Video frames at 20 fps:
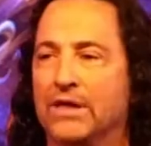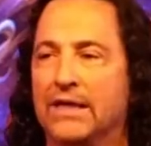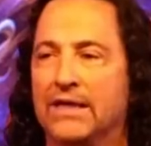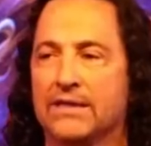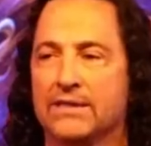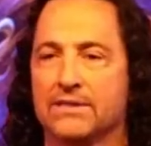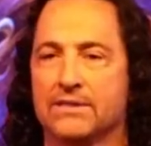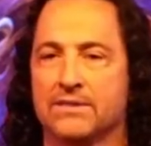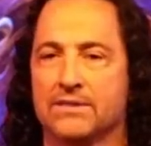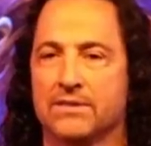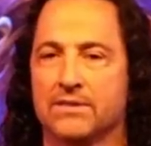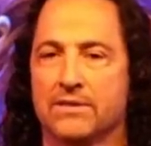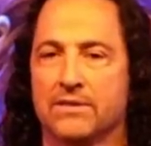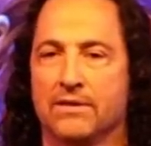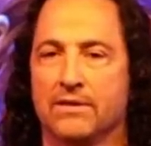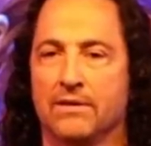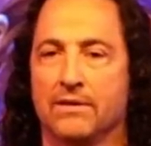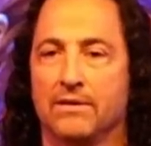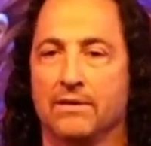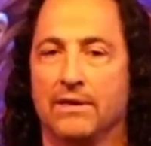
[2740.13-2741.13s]
it is,
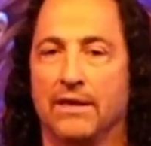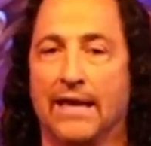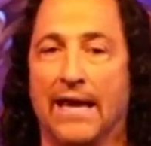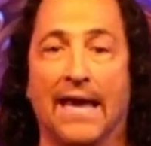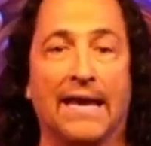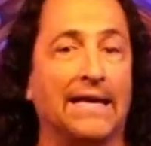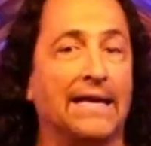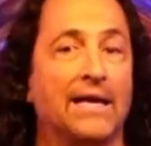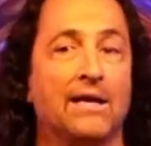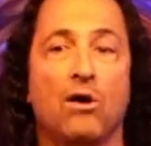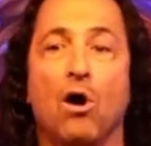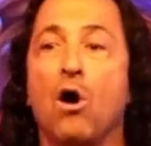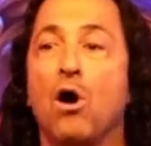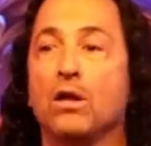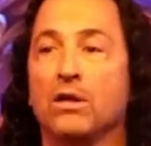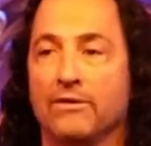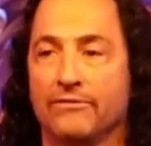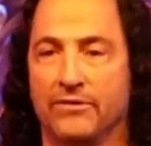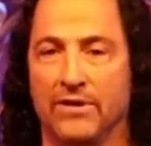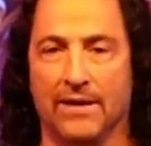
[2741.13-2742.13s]
any and
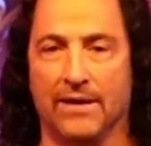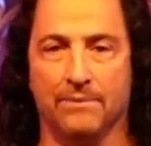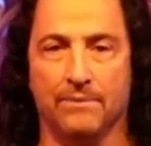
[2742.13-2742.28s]
all of them.